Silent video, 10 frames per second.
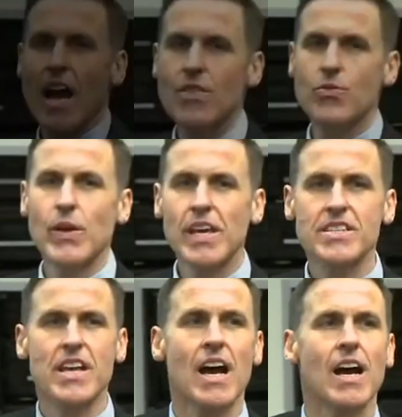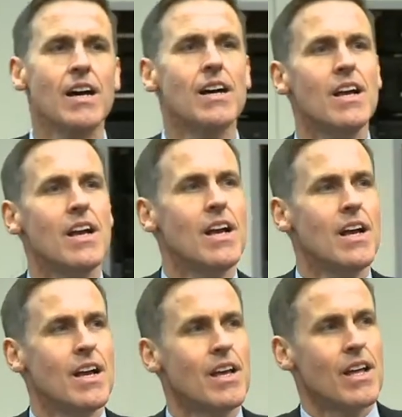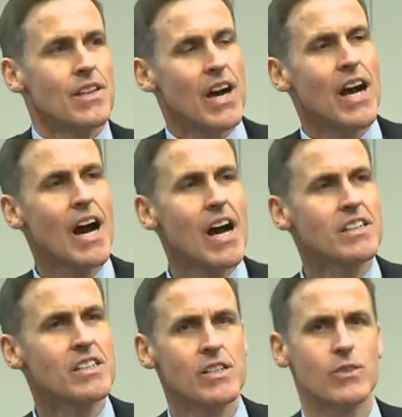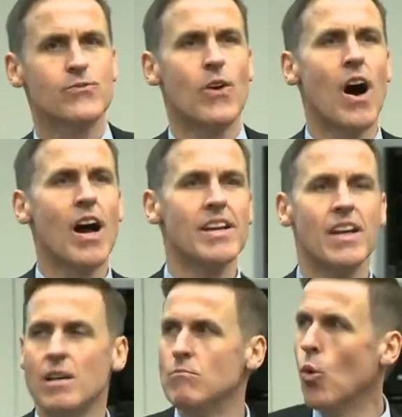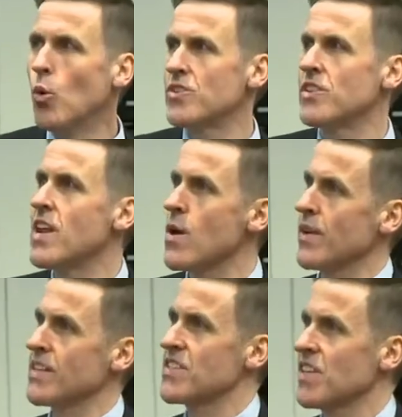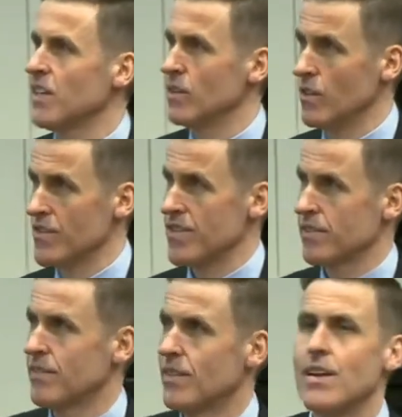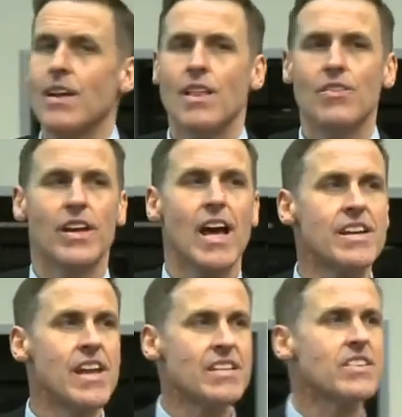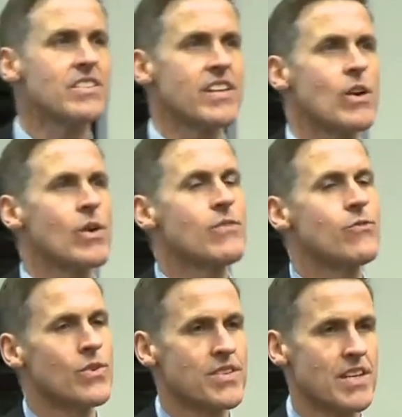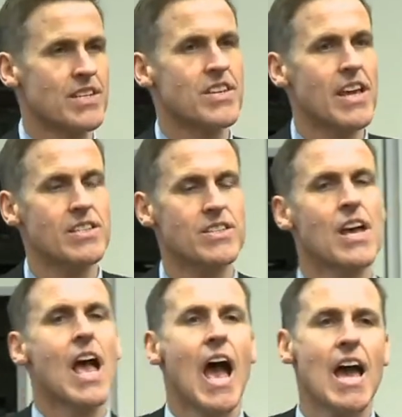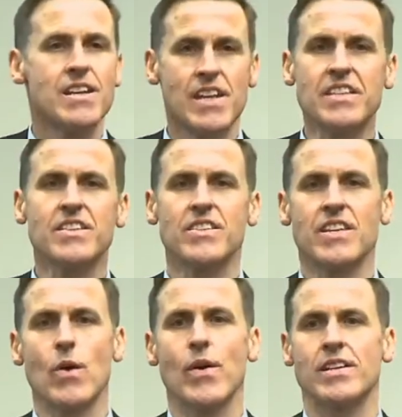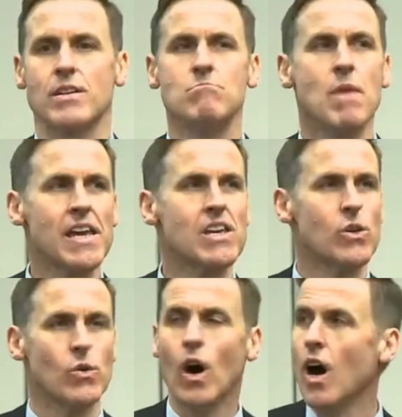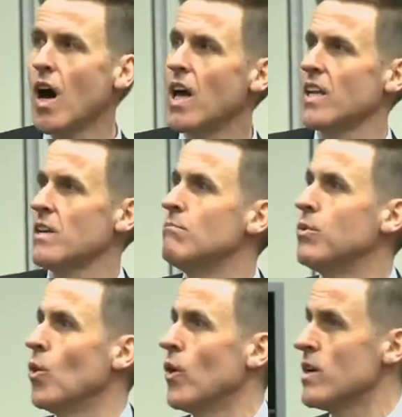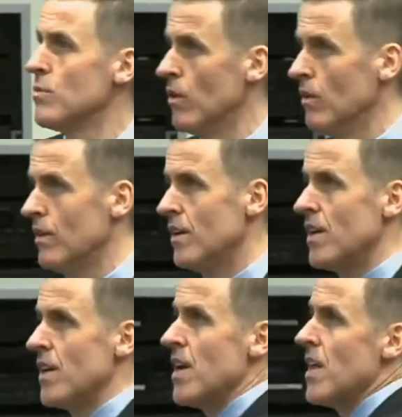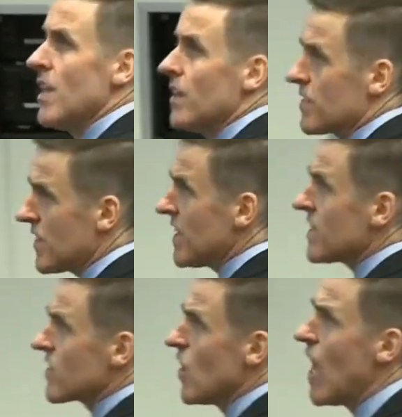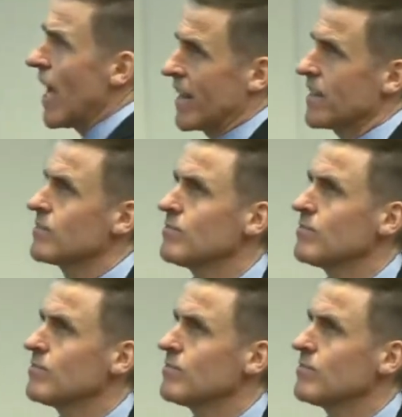And these are the harder to define and more generic skills that are necessary for success and necessary to make you highly employable. Things like